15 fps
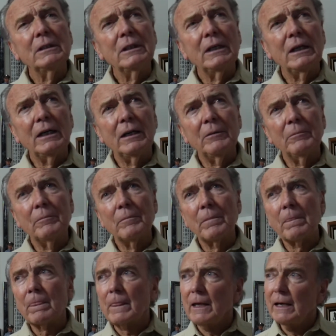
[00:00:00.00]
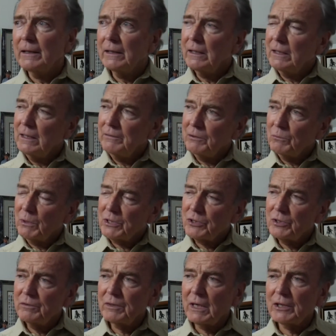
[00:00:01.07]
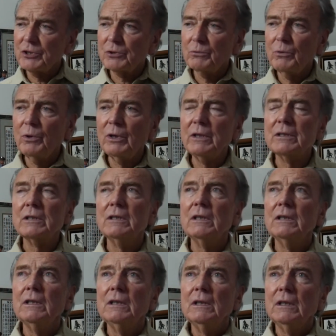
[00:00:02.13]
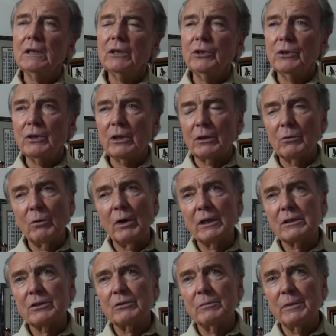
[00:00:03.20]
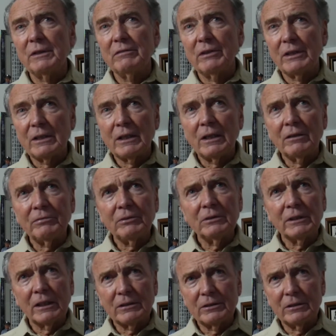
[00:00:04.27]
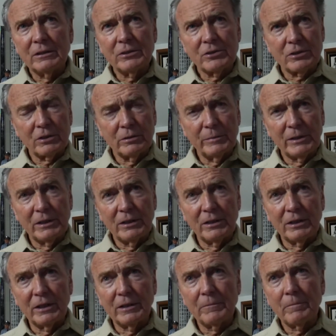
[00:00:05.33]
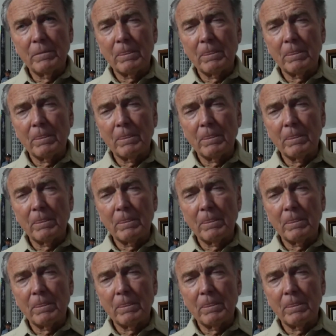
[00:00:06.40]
And then even once you've got your warrant, you're going to want to be very careful not to disturb anything.